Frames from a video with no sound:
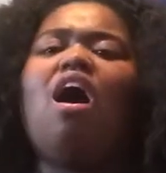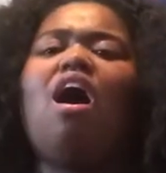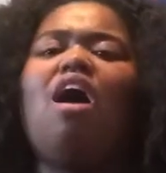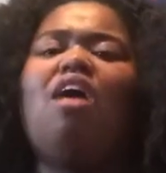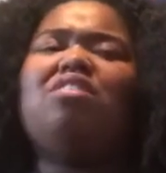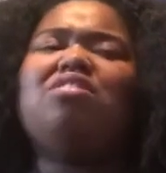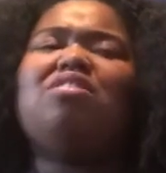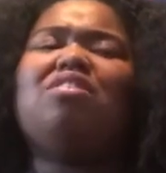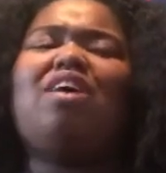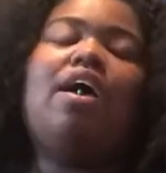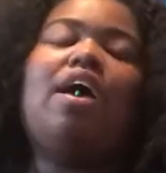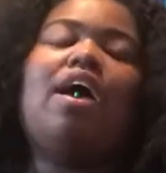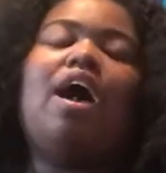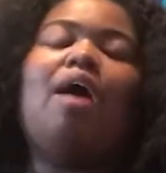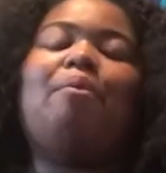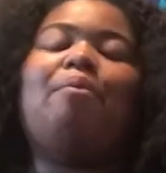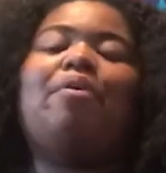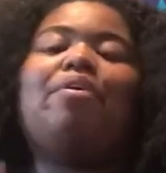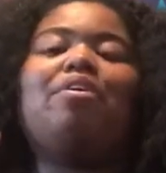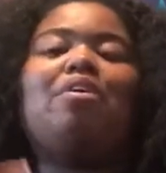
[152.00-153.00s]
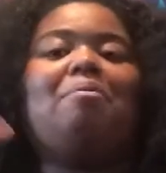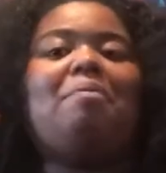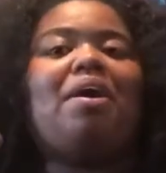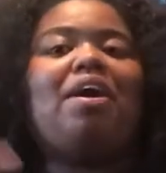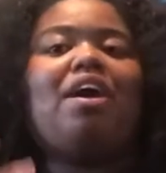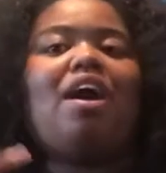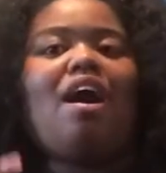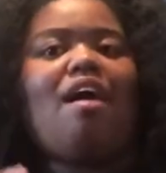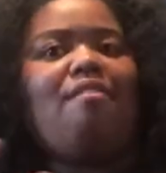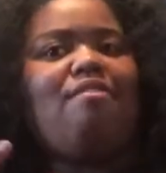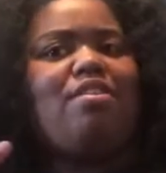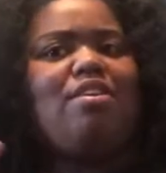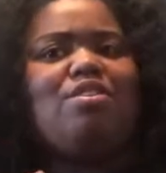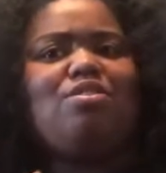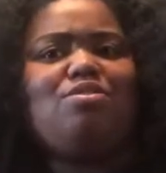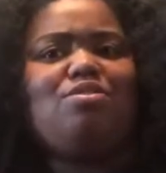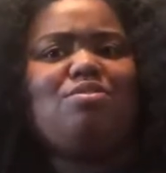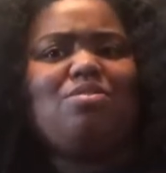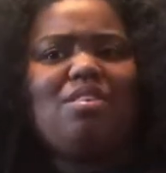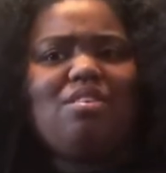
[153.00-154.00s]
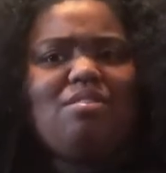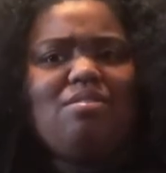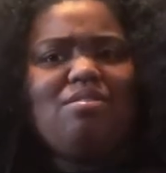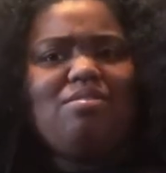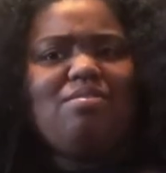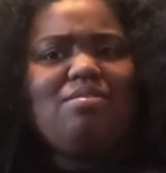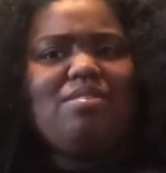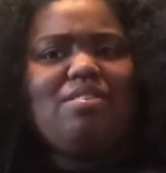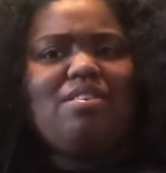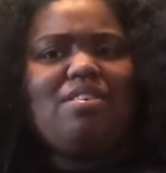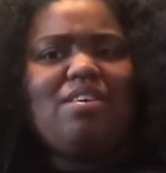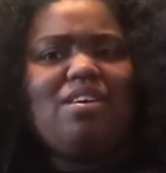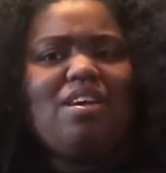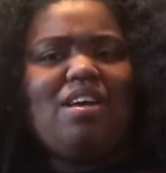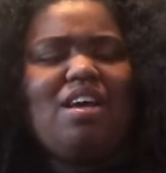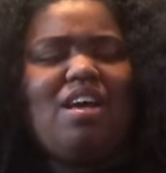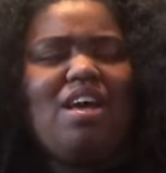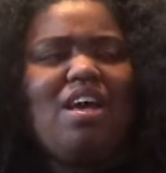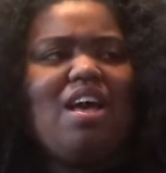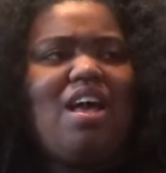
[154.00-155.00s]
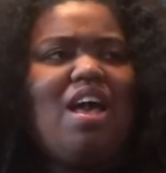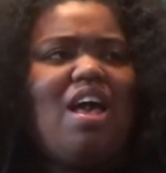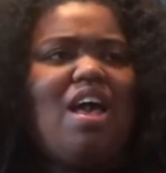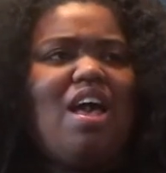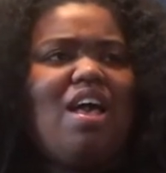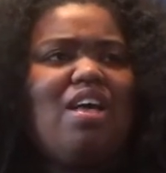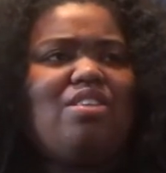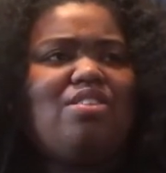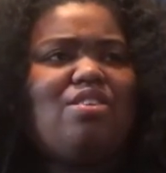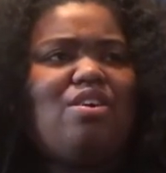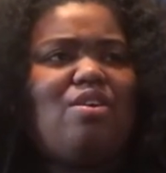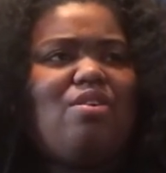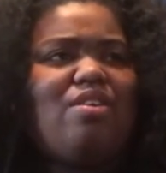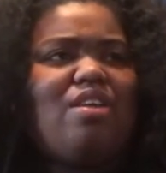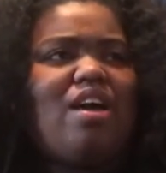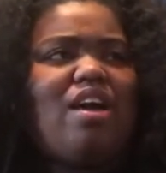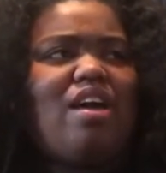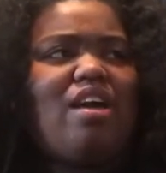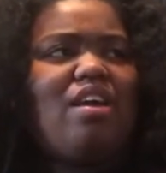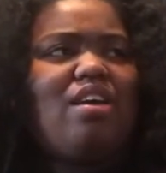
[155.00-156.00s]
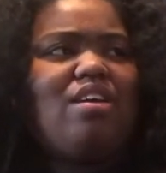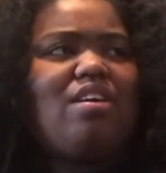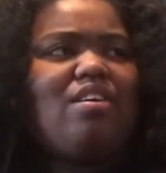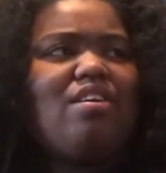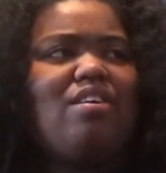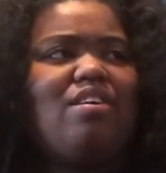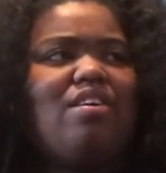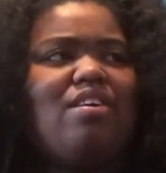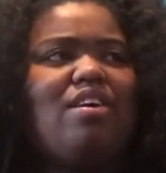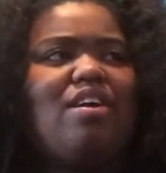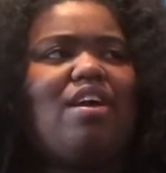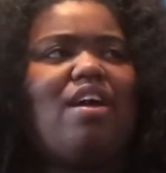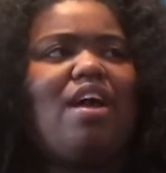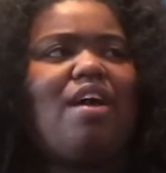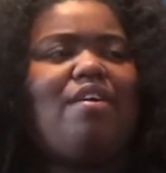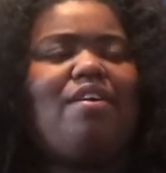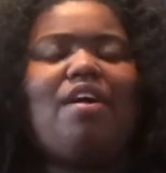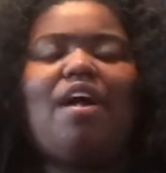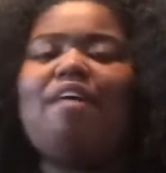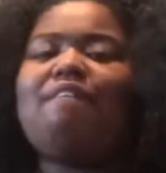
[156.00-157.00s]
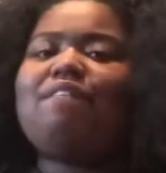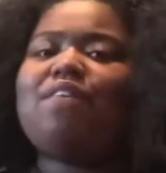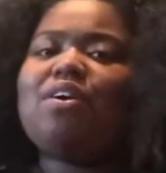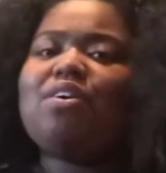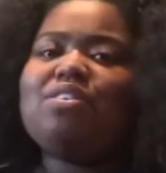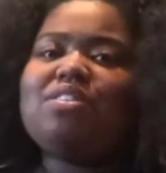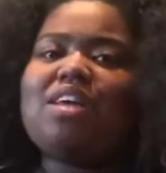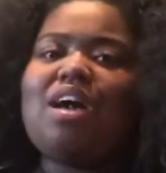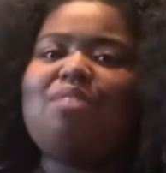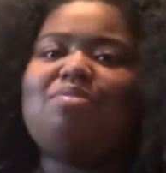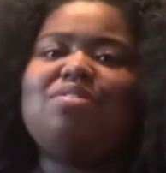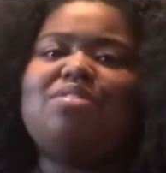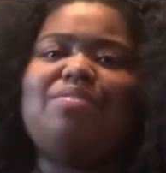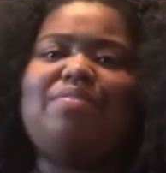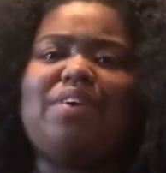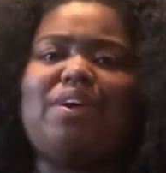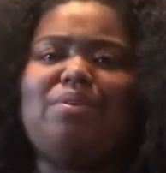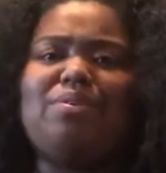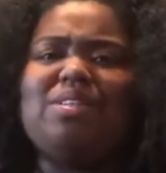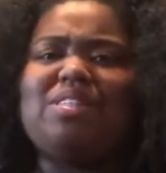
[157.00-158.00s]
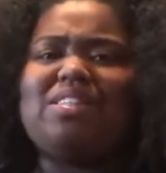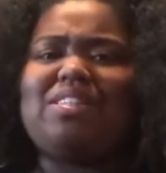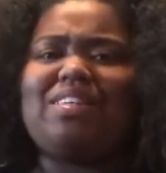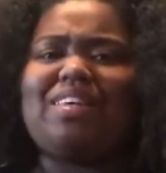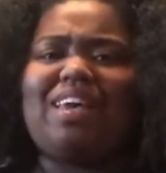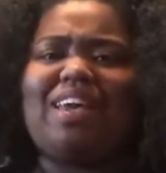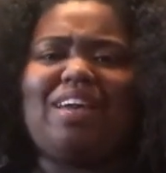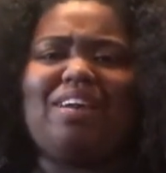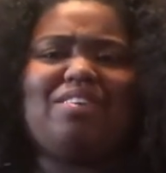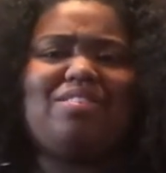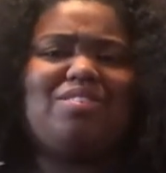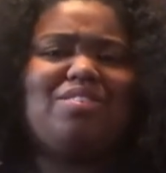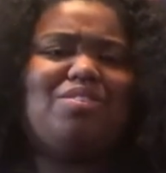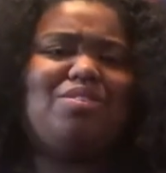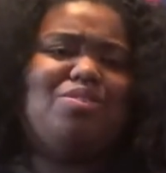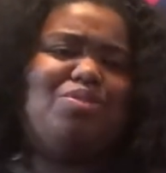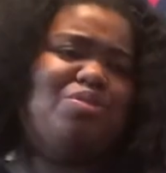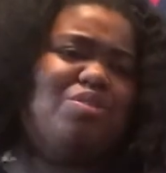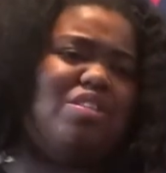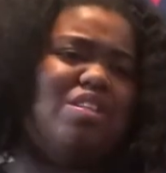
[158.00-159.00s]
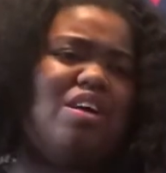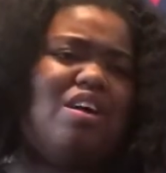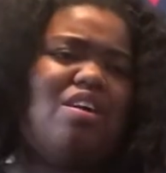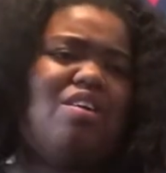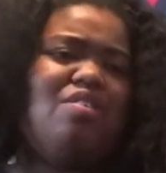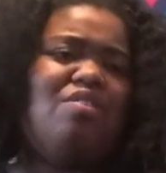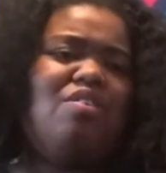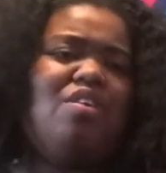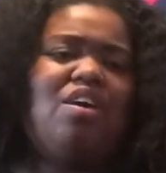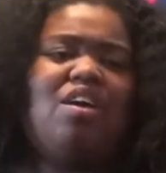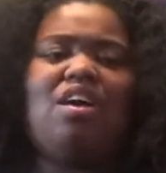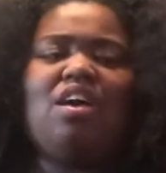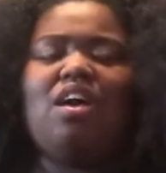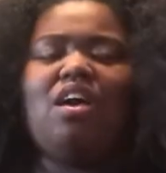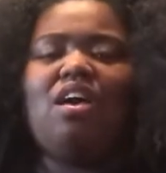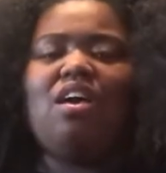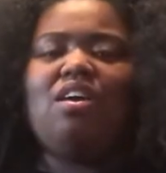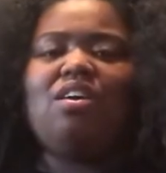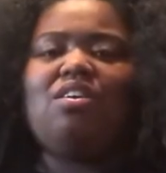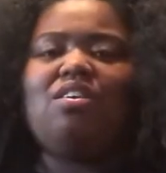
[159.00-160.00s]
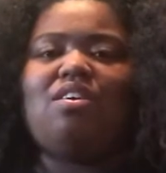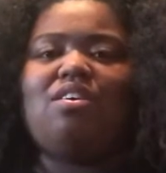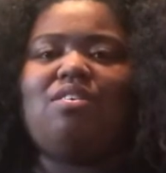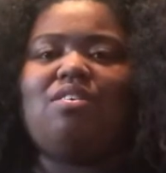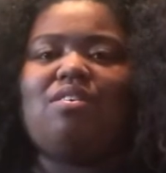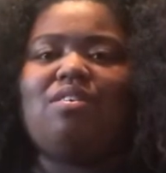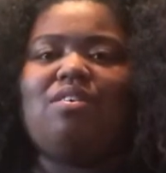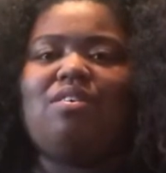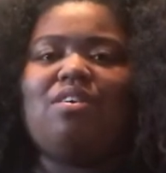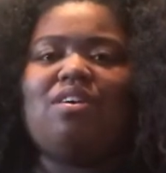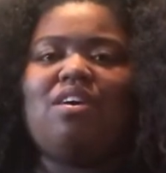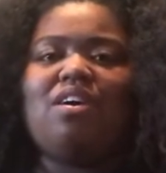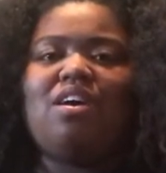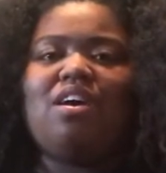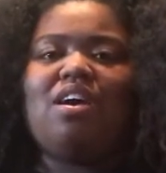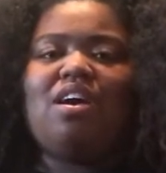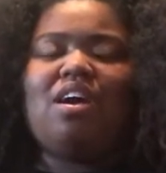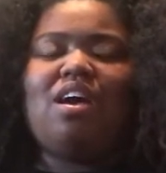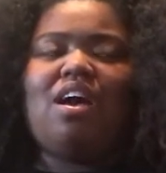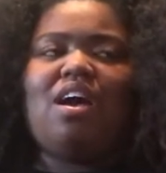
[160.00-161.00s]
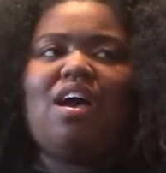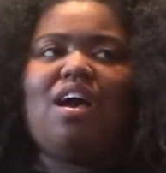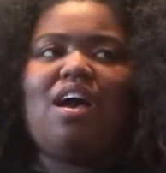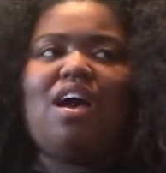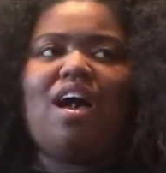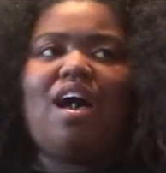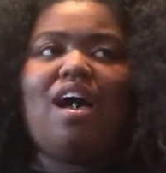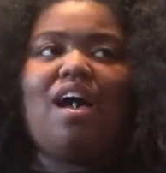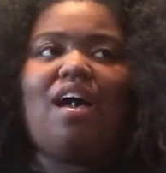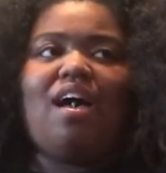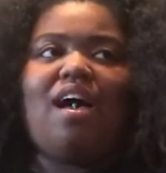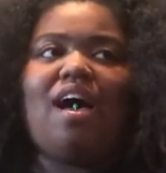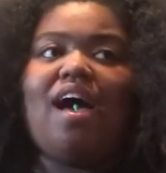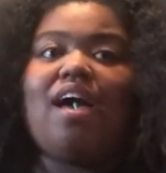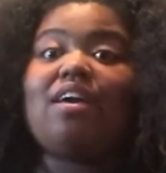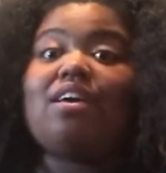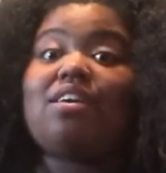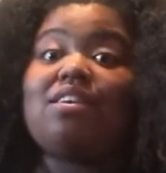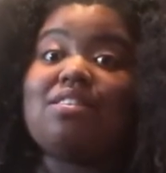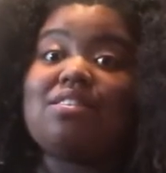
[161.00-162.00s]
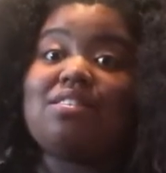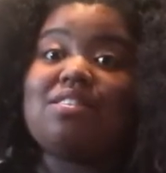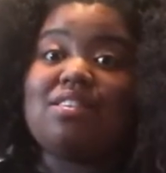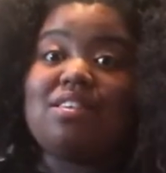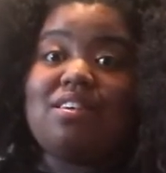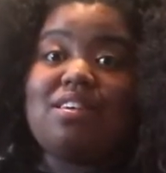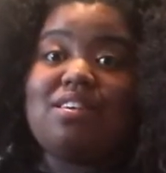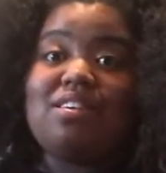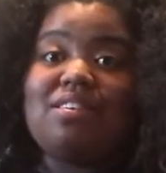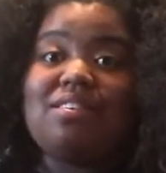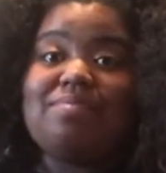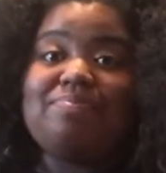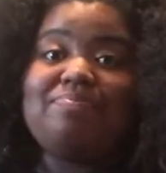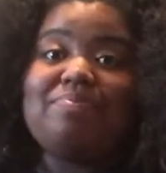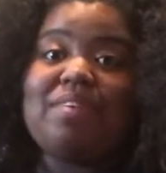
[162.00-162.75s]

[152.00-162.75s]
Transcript: Also, I'm working on my confidence, you know? And so, like, at first, I was very scared to do stuff, you know? I can sing.